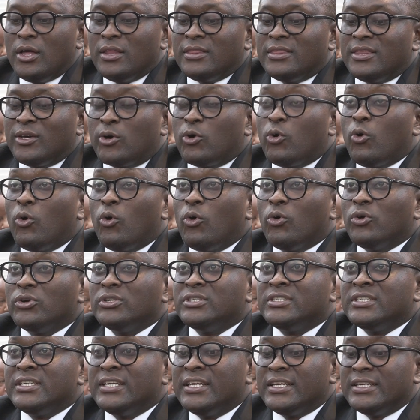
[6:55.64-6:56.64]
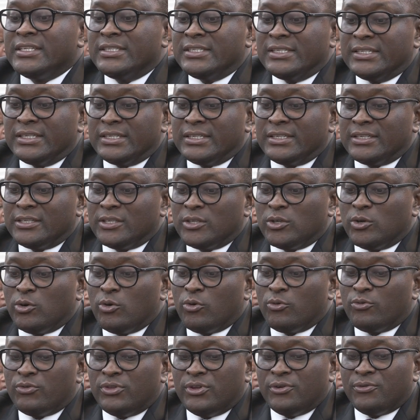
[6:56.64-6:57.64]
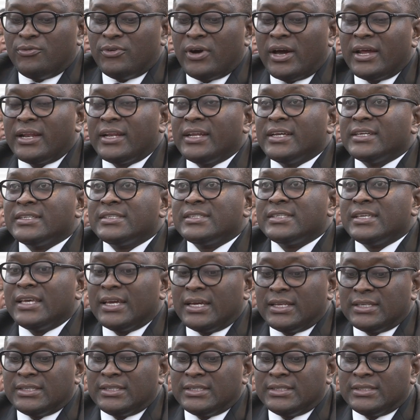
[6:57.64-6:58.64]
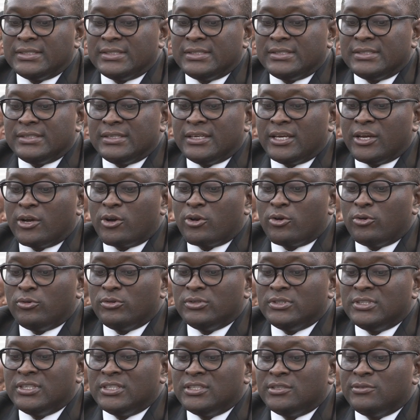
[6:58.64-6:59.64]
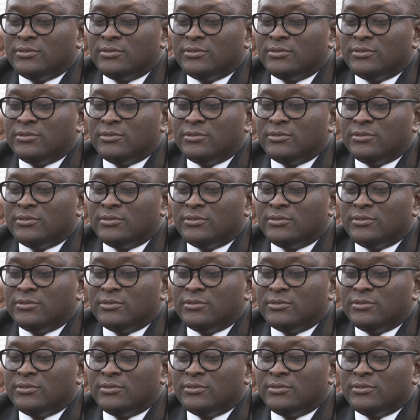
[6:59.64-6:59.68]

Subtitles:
The coordination of the various actors, including